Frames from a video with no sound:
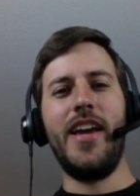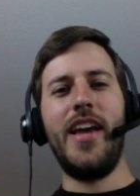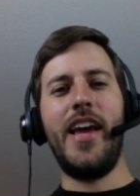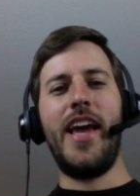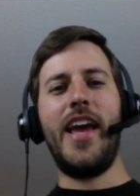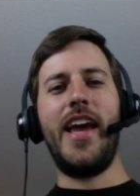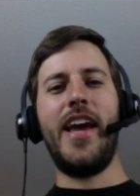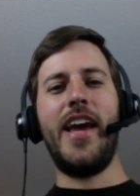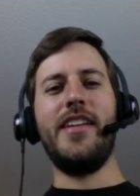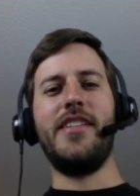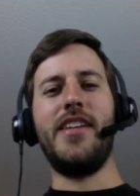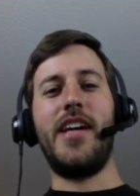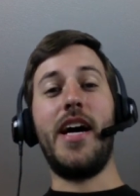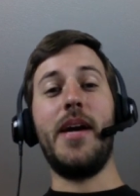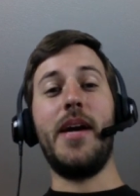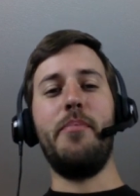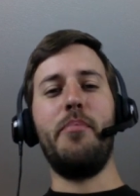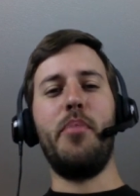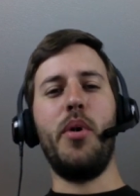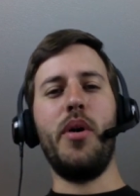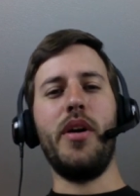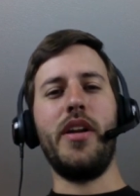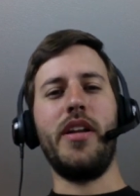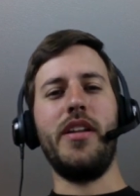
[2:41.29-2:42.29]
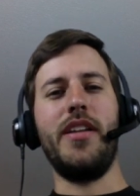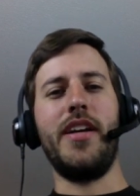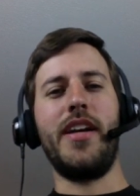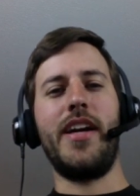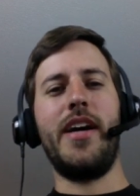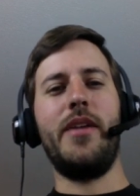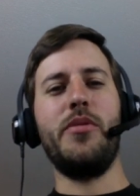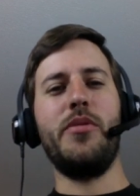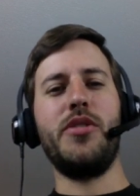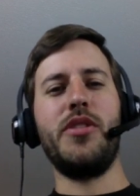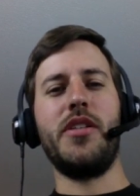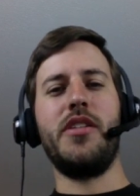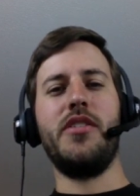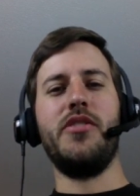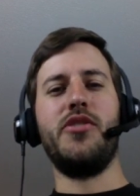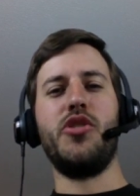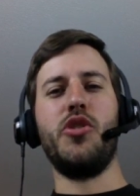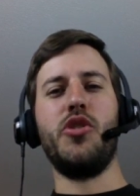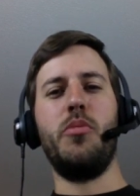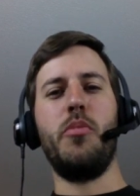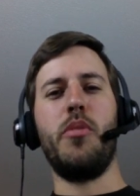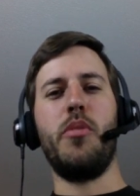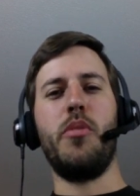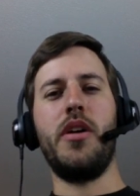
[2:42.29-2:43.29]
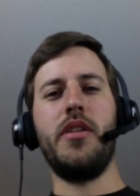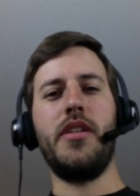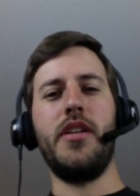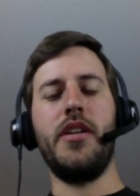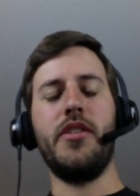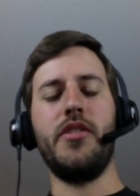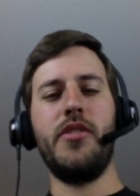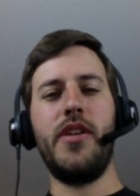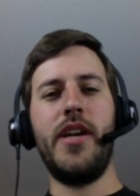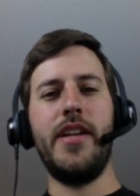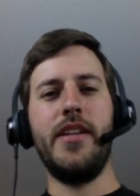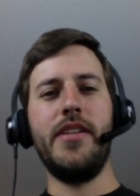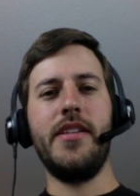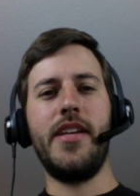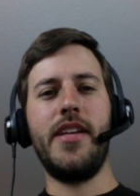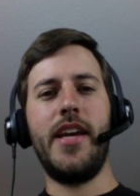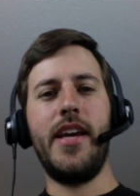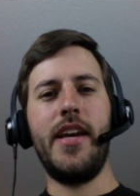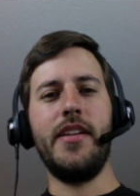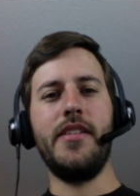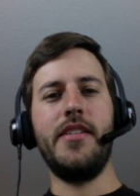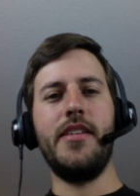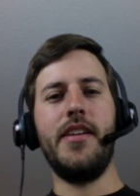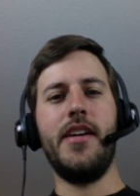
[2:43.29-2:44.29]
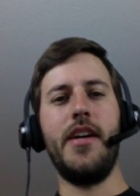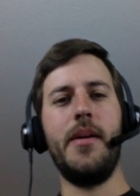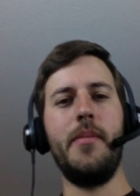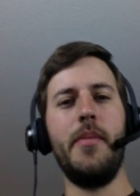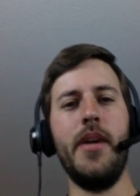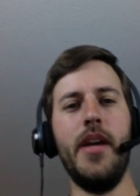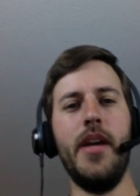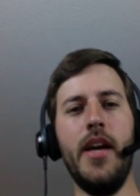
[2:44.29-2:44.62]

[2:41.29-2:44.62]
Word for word: And I bought it. Like I was a consumer on the other end. And um,